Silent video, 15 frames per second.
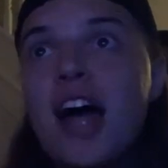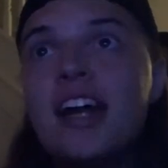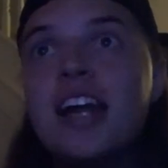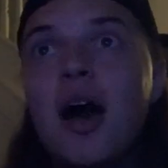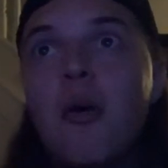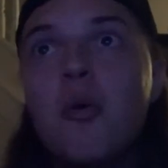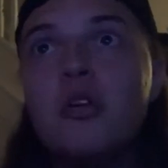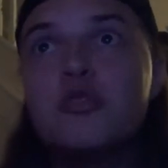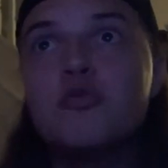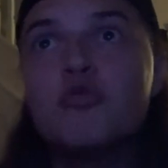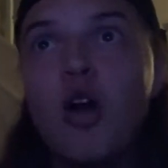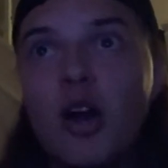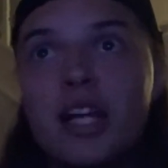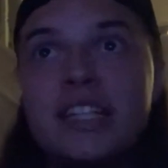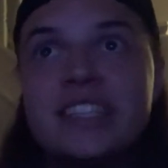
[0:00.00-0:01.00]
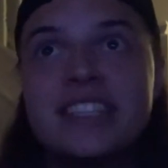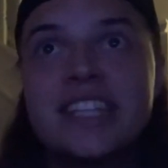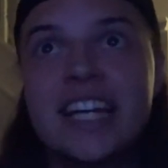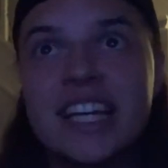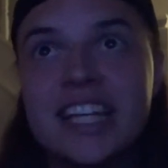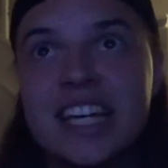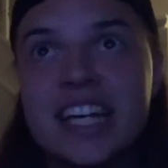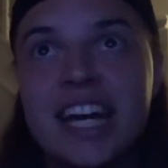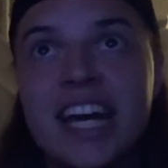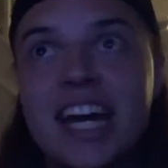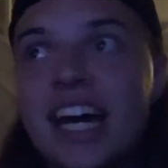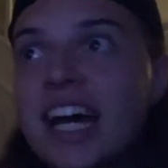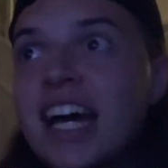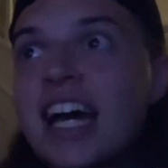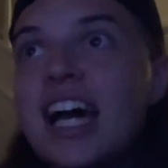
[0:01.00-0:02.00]
Now what's Rollins thinking
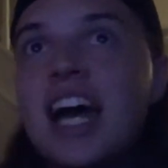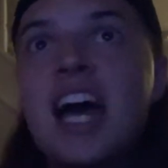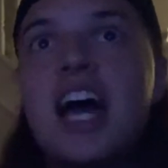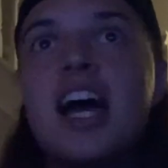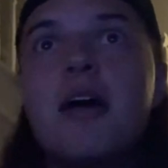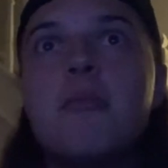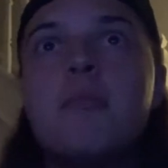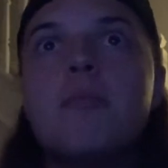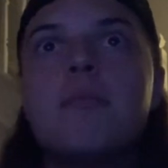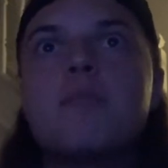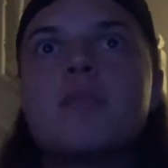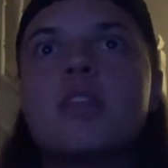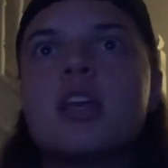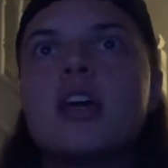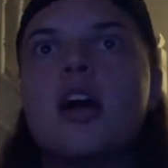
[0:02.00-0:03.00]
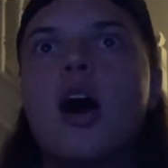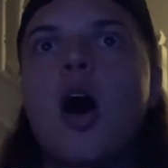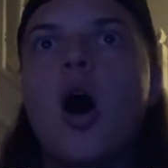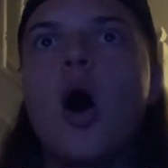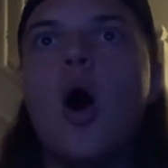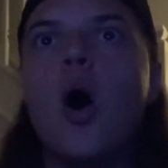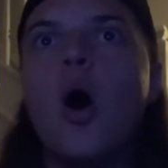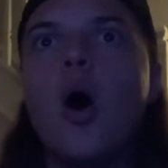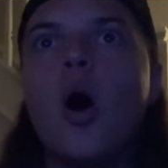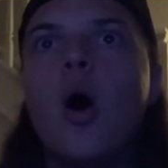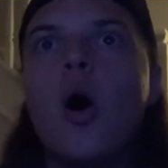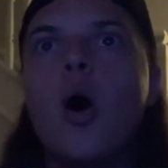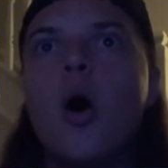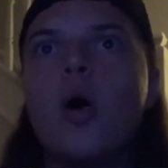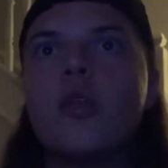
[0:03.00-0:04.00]
here?
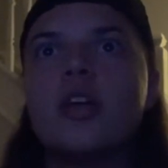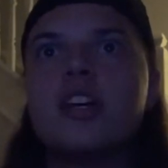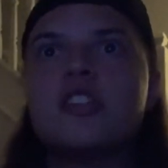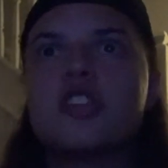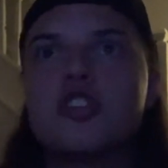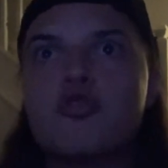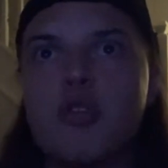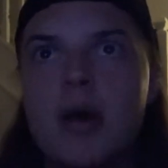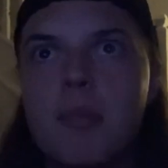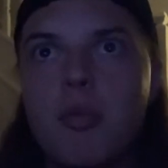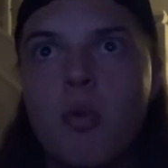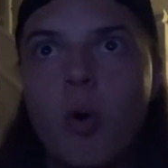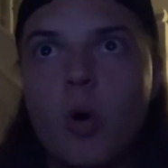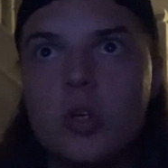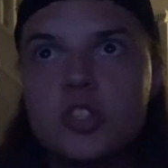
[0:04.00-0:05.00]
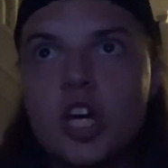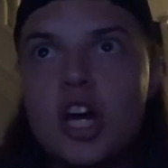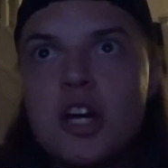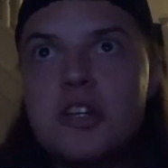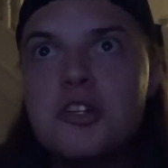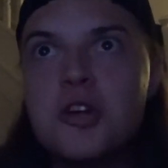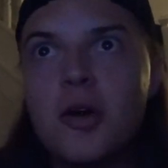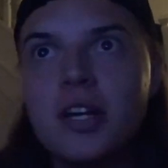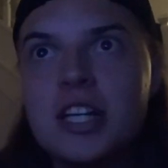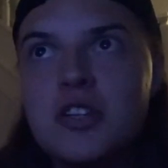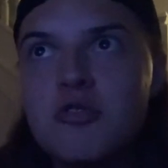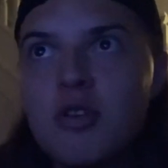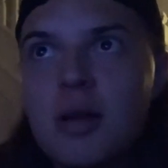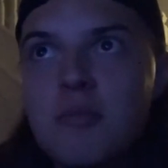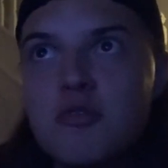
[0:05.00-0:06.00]
Oh, it's the drip wars. Johnny
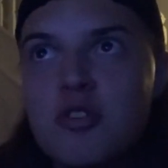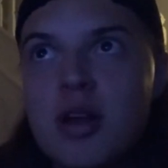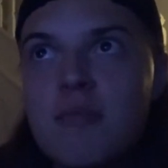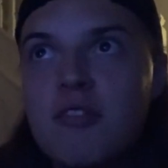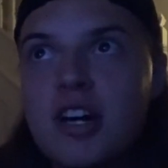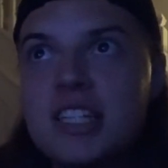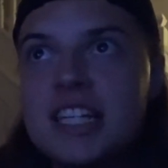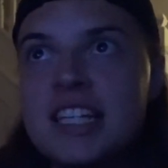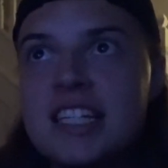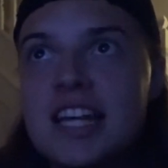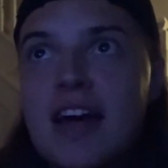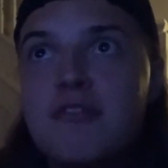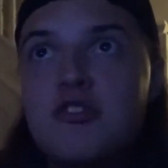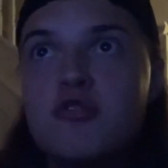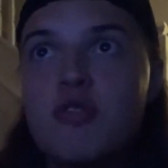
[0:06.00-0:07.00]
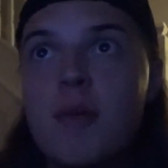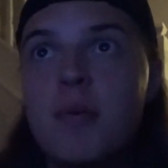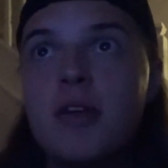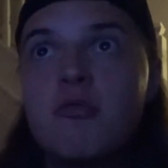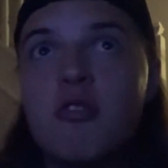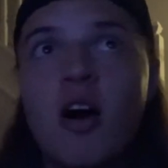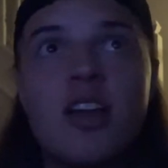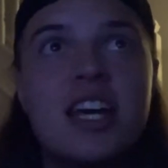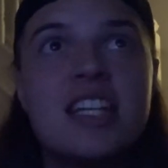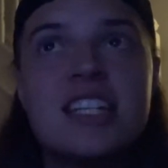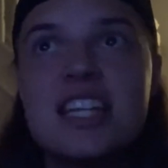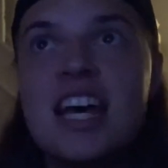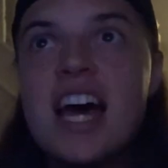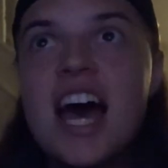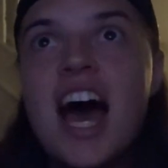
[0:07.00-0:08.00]
Drip Drip versus Seth Dripping
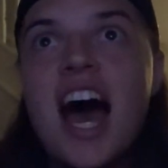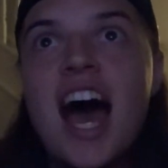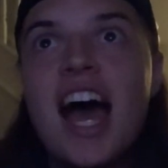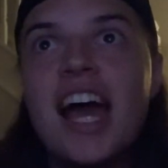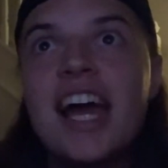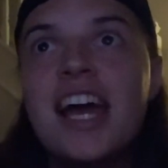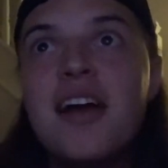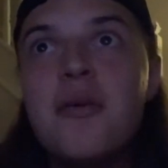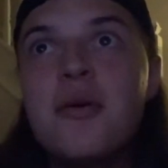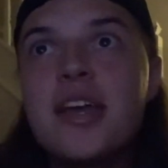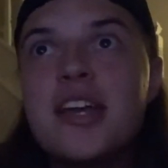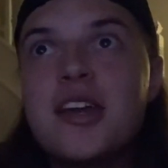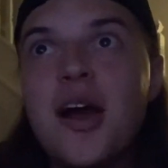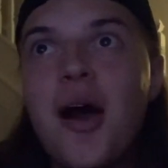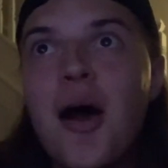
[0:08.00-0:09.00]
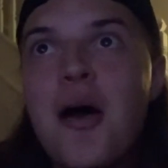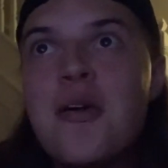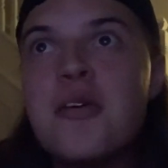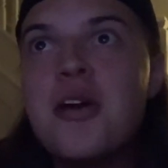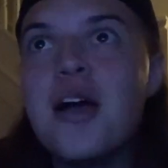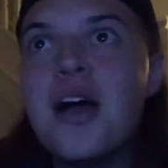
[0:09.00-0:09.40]
Rollins. Here we go.